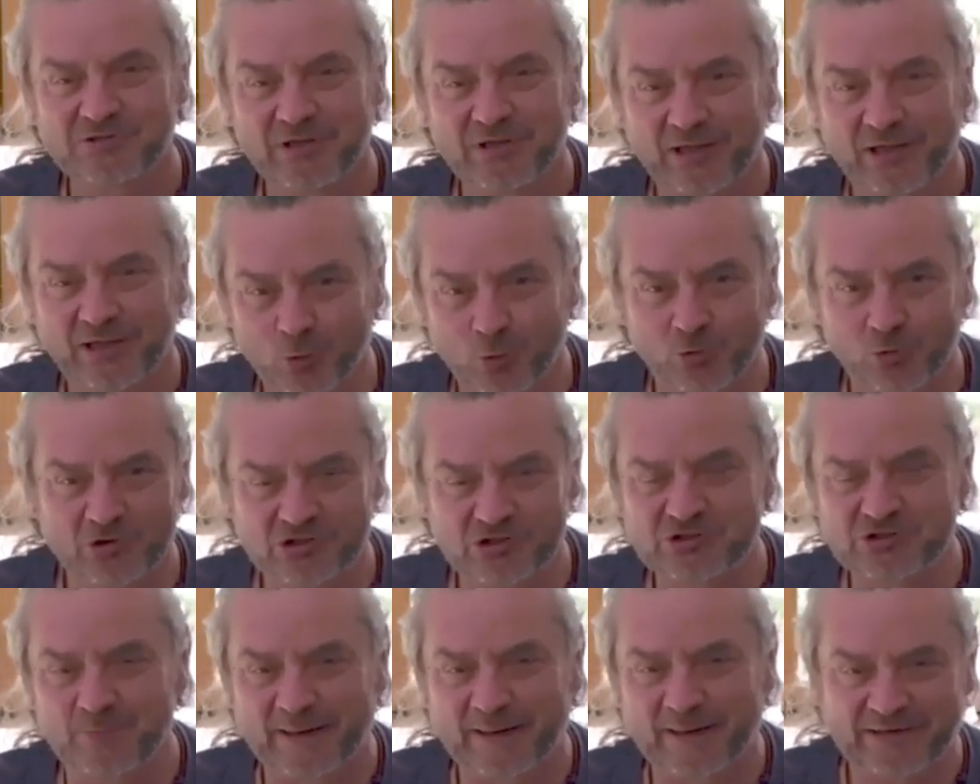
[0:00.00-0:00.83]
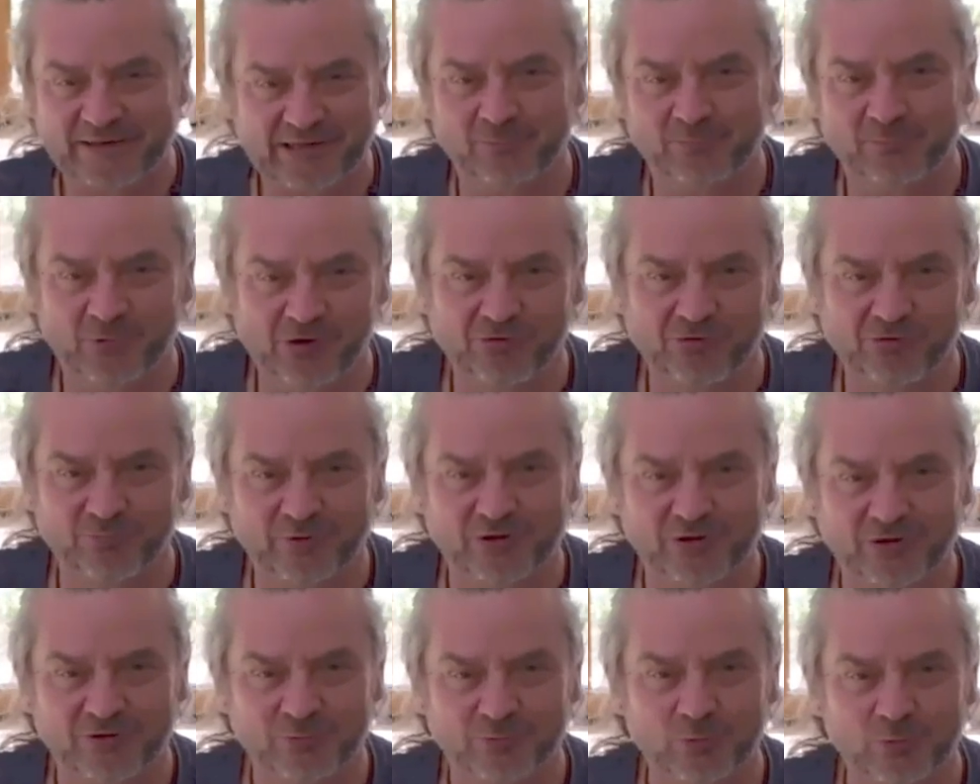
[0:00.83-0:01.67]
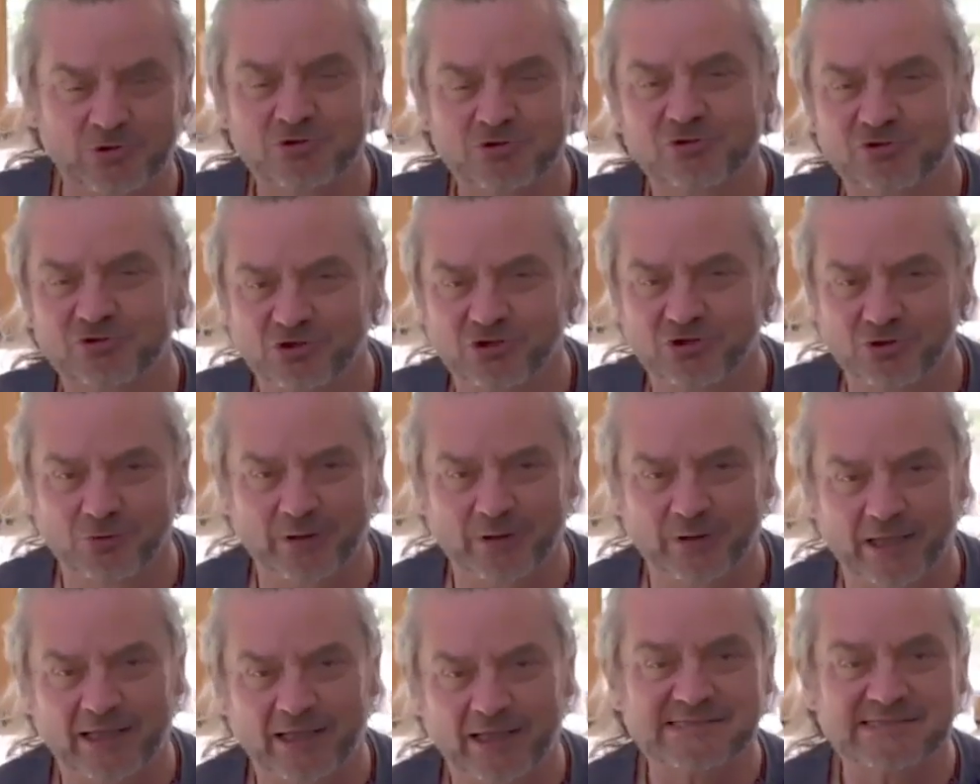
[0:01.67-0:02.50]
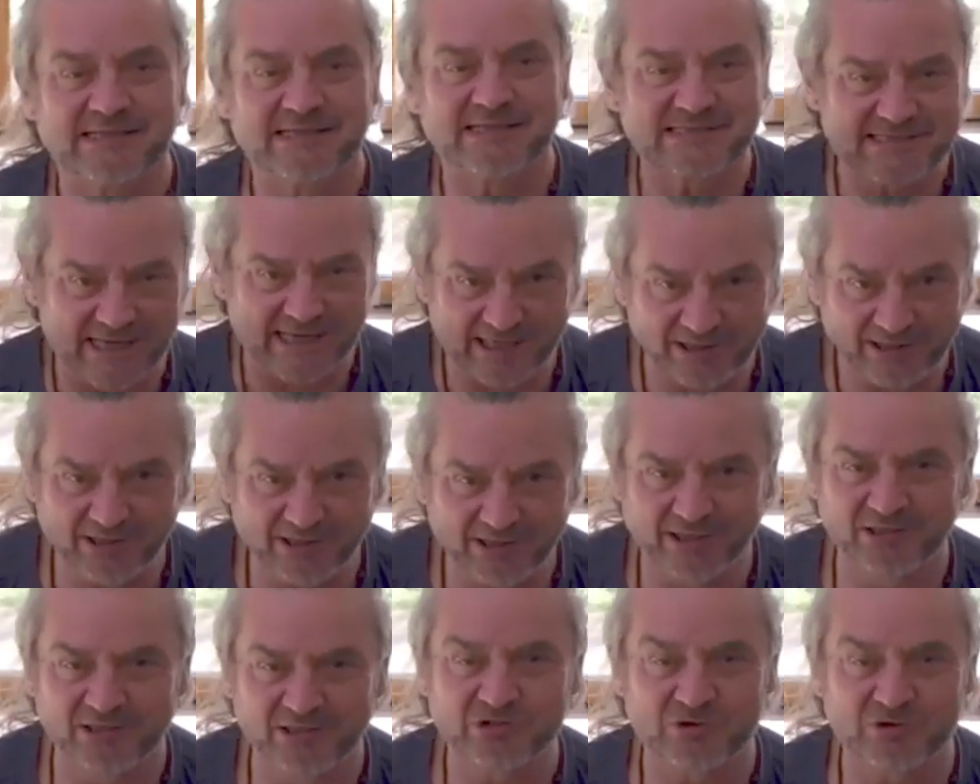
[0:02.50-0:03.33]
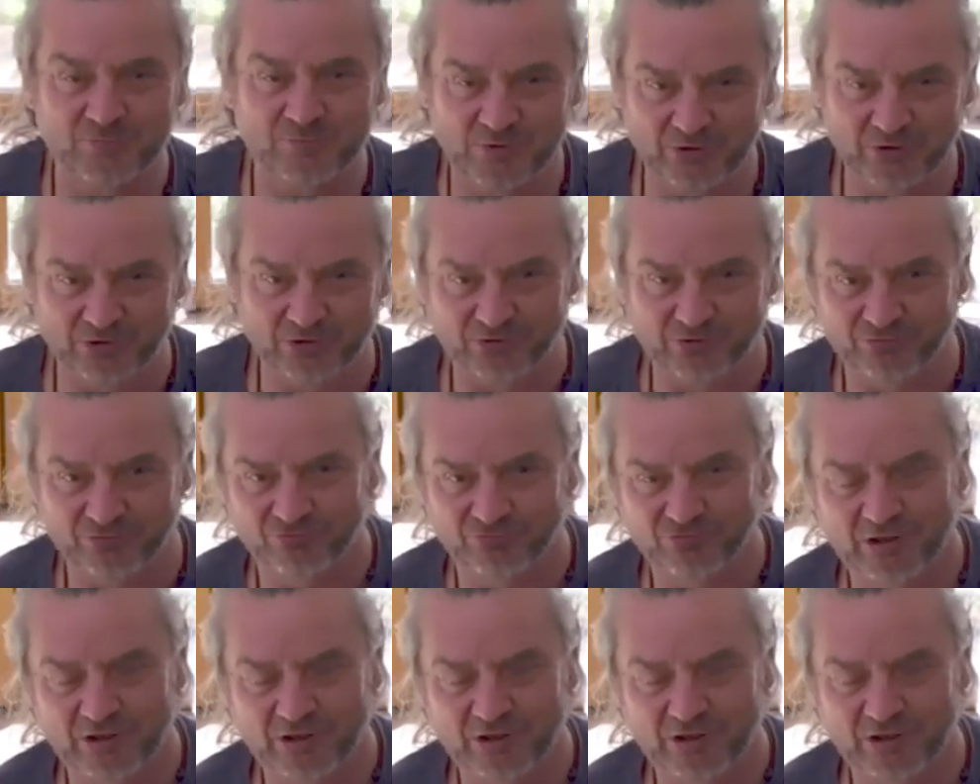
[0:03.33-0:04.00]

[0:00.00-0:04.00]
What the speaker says: in order to make that movement. What you're doing is intending to move,